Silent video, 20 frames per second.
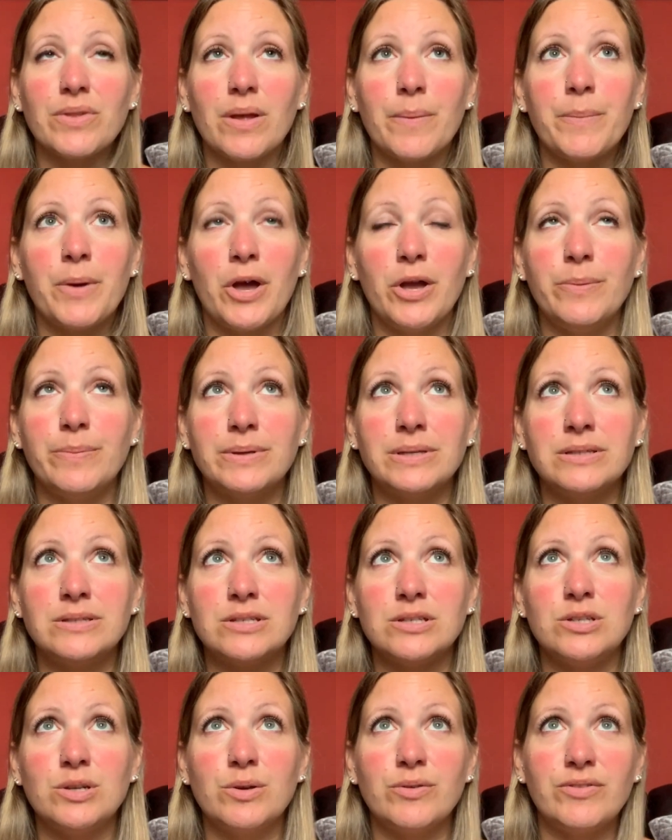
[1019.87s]
I'm hoping to
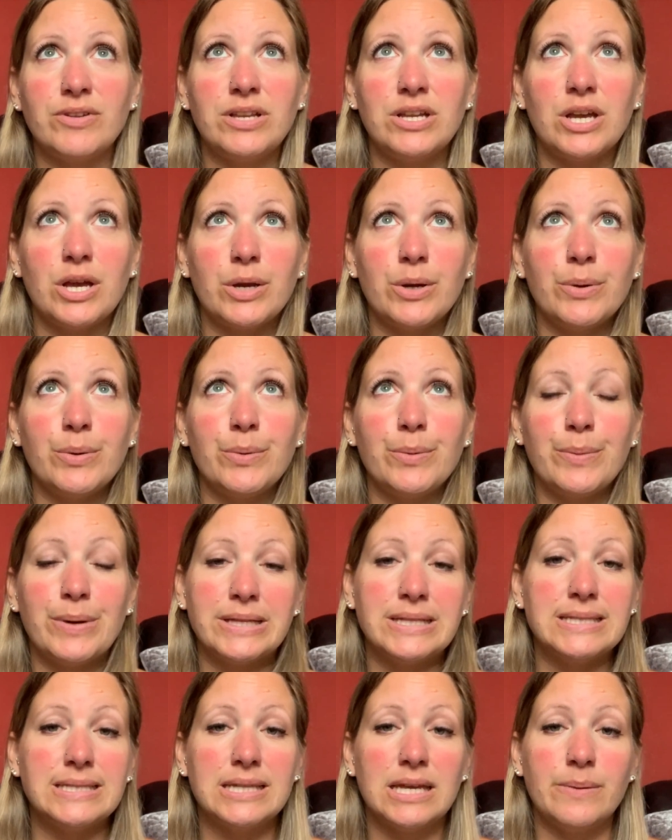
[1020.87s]
do a video
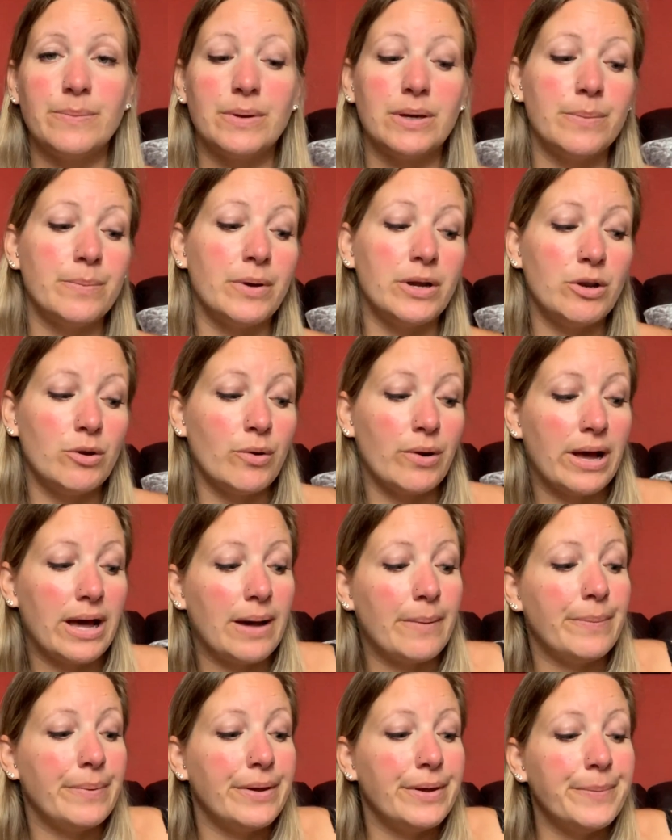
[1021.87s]
Wednesday, but it might not
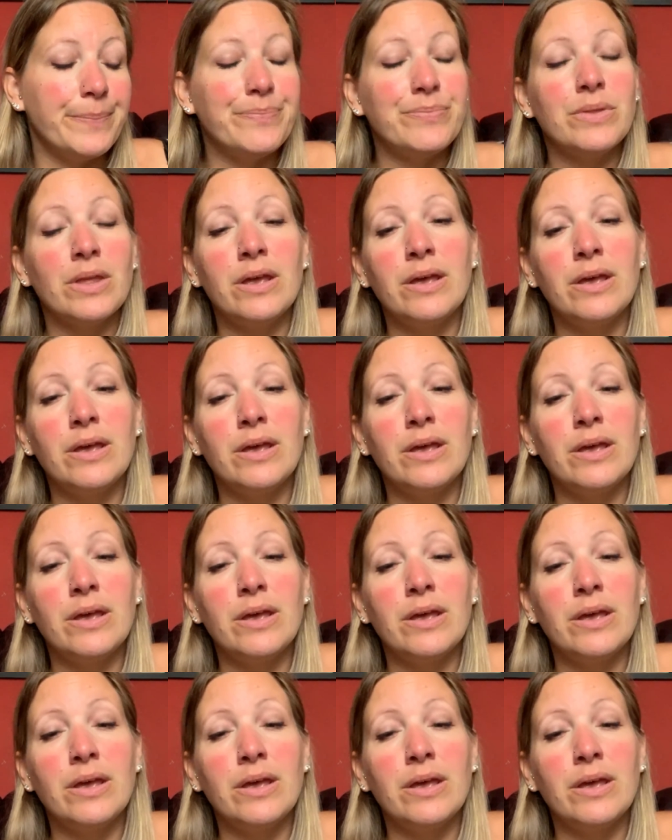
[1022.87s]
happen.